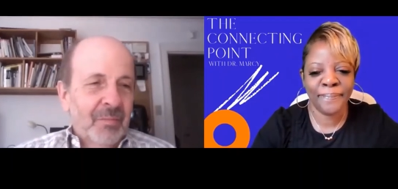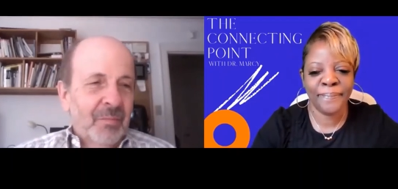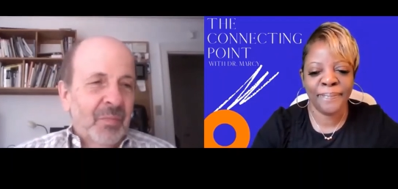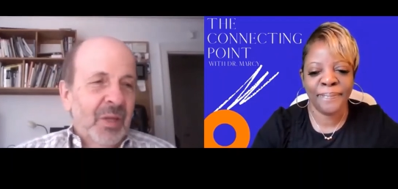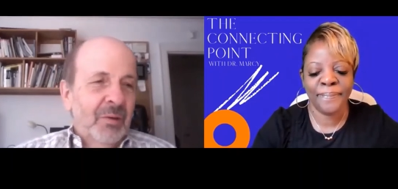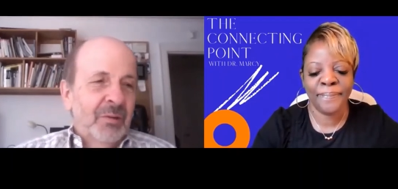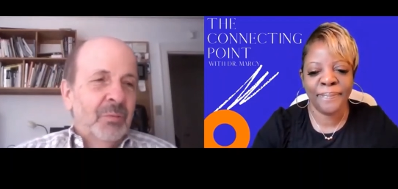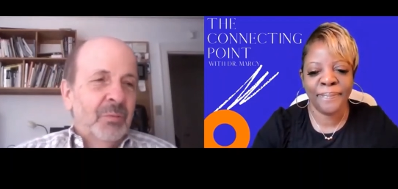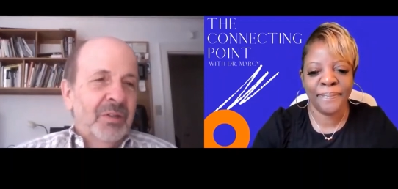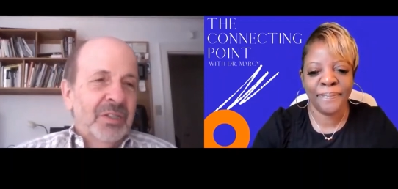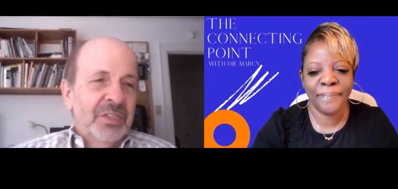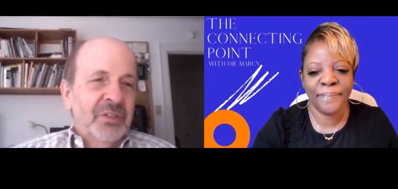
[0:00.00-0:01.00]
Speaker 1: you know, it was one
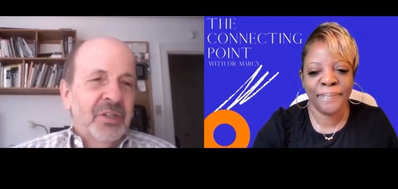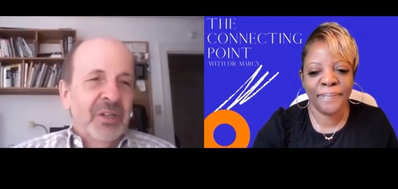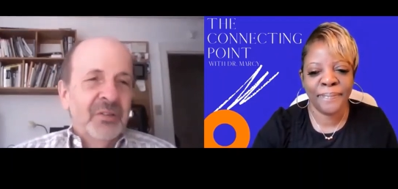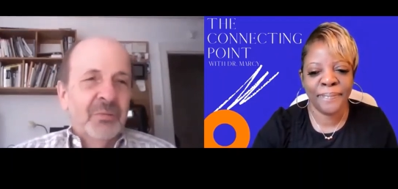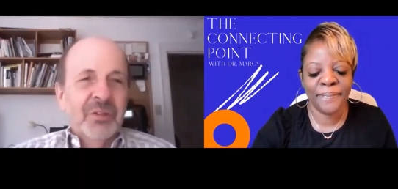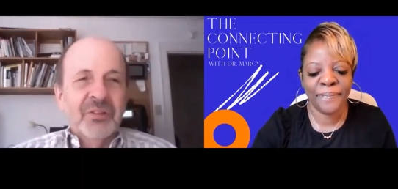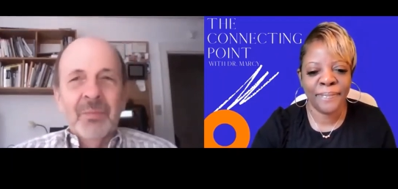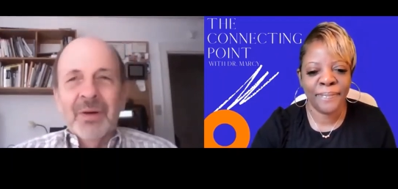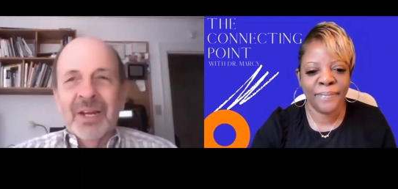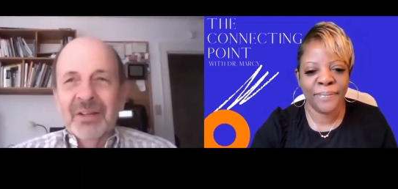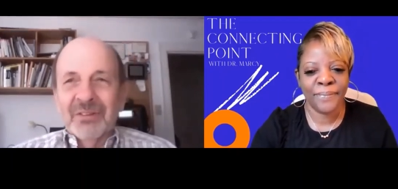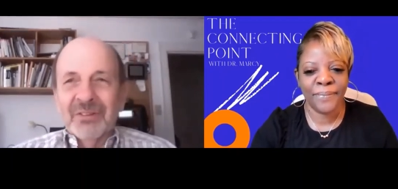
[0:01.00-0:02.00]
of these deals where
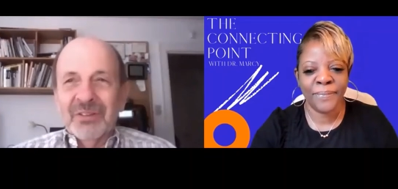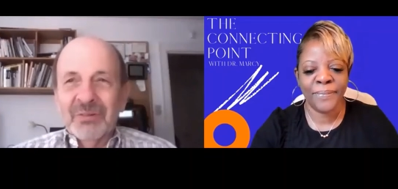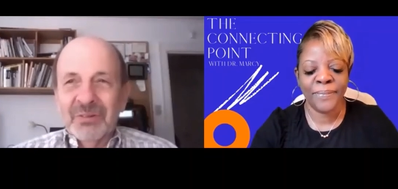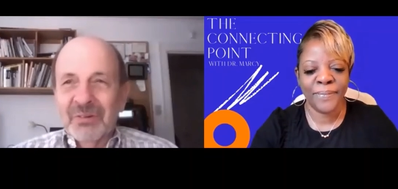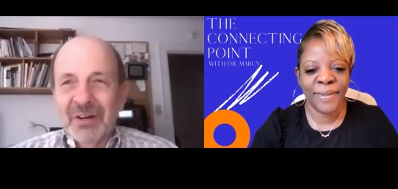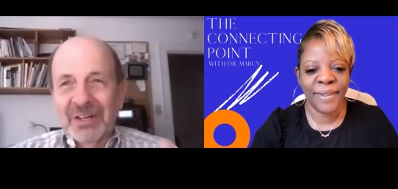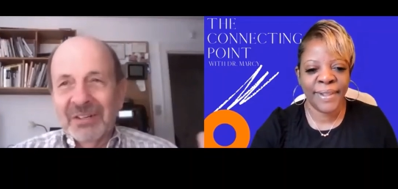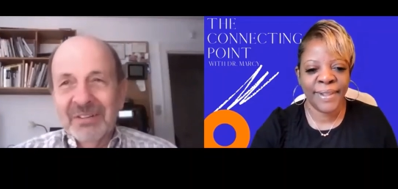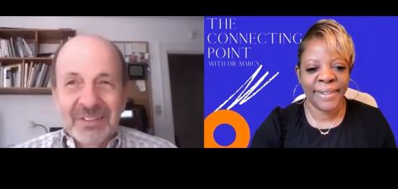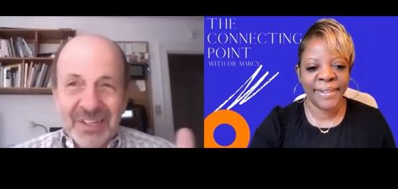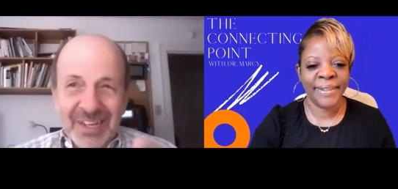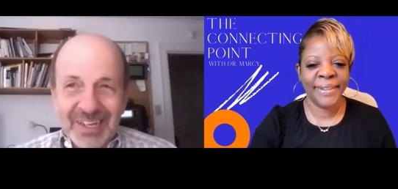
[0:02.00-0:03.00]
somebody else owned the record
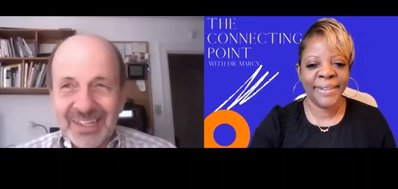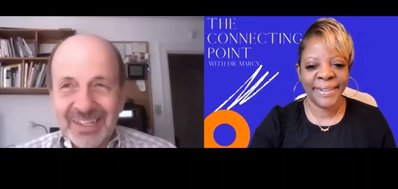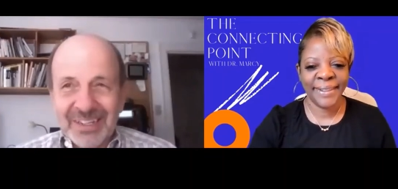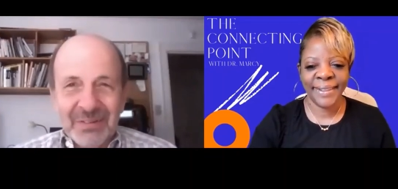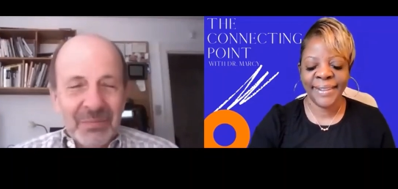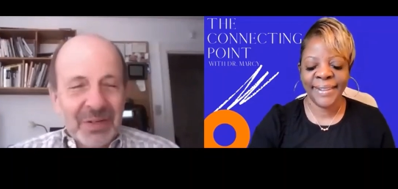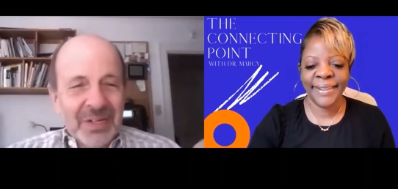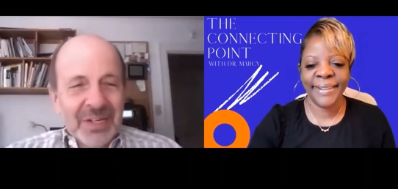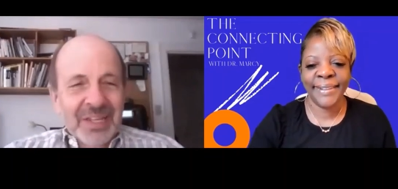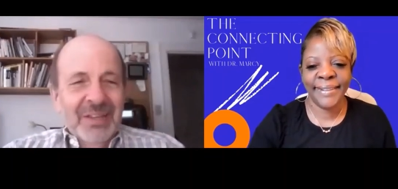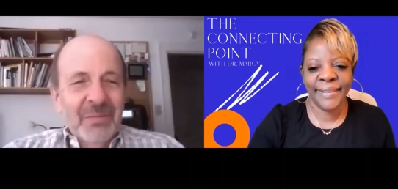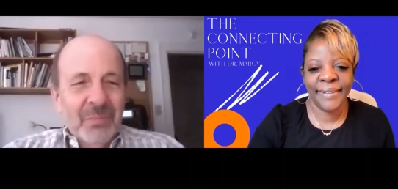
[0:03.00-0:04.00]
and they didn't get the money.
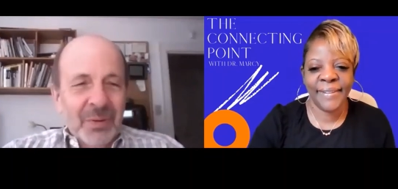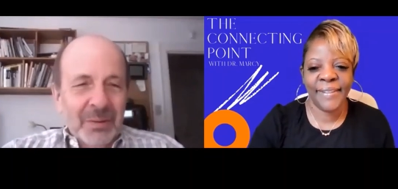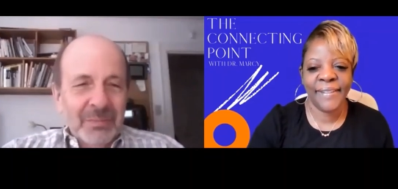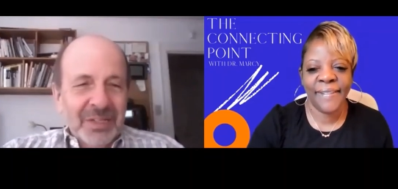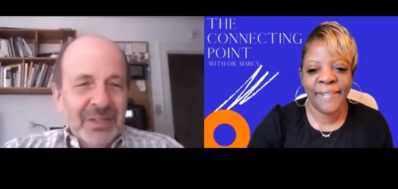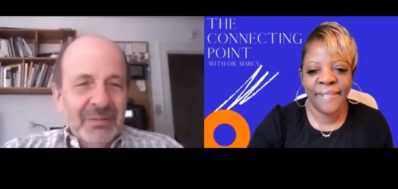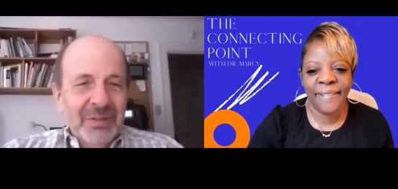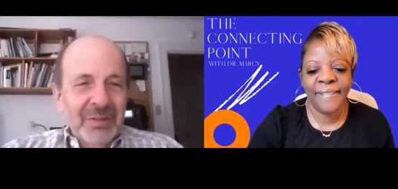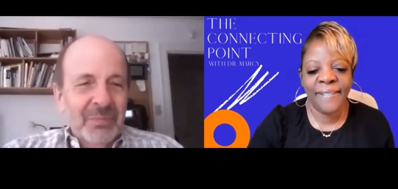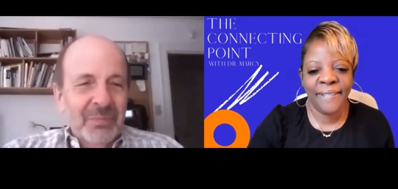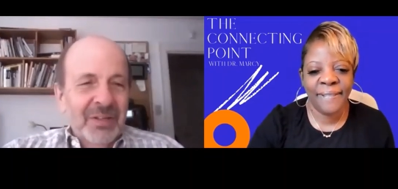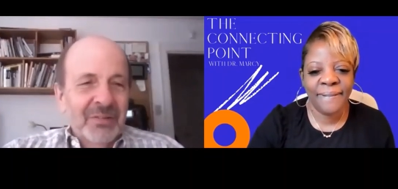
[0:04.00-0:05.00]
They probably didn't
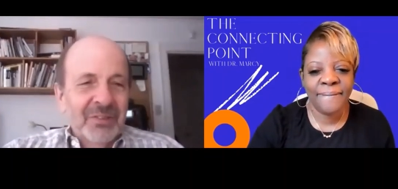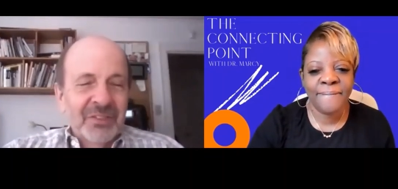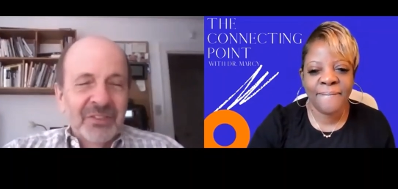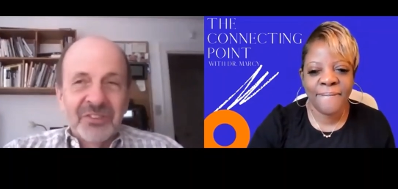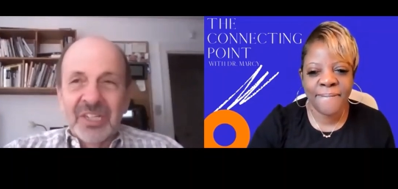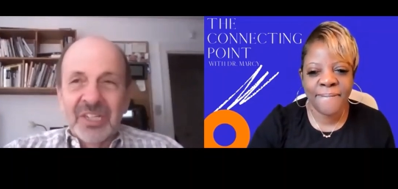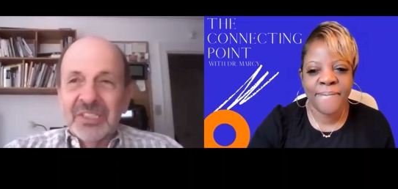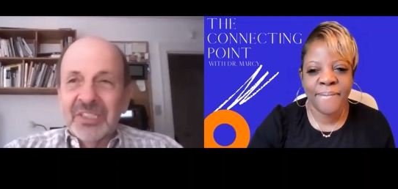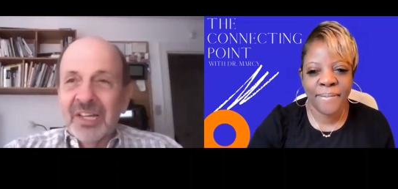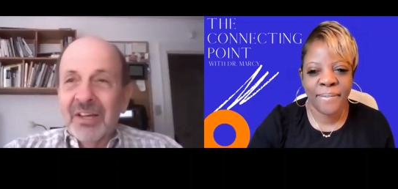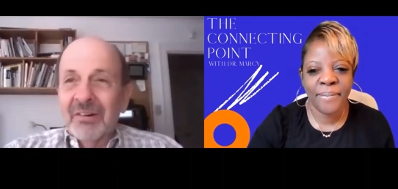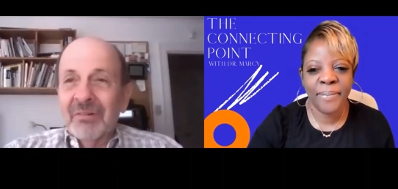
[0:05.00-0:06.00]
get paid for the session.
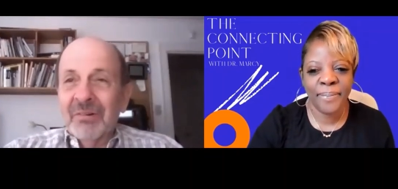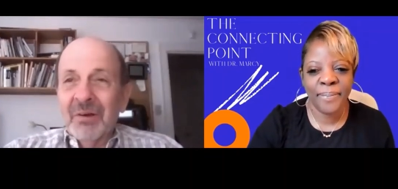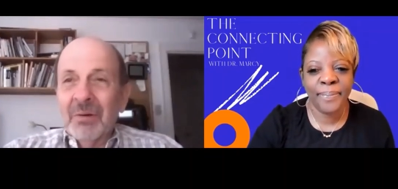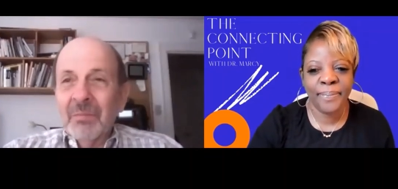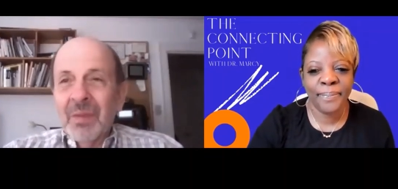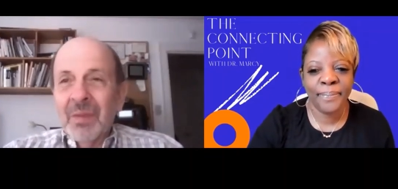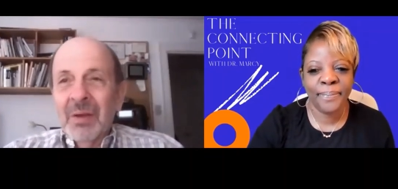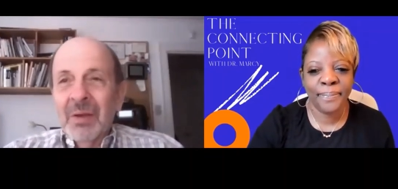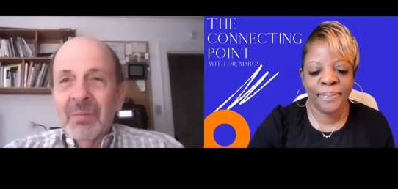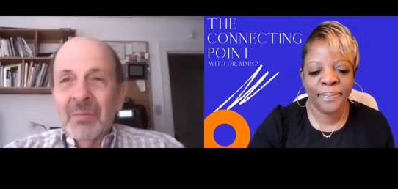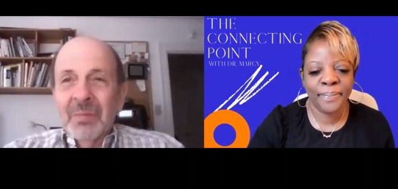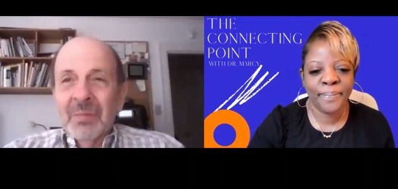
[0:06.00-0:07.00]
I don't know, mm-hmm.
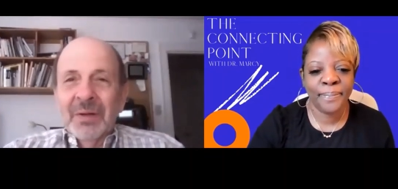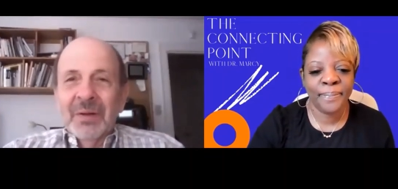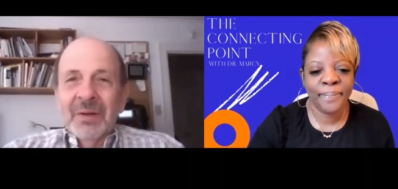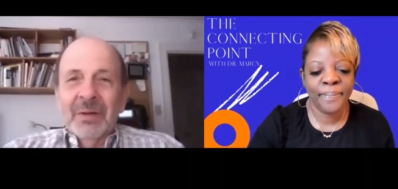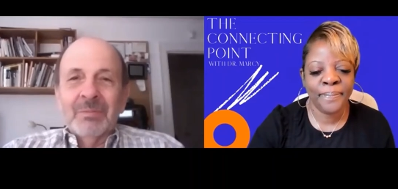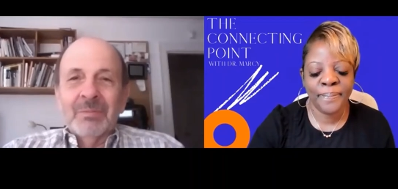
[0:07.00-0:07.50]
but uh,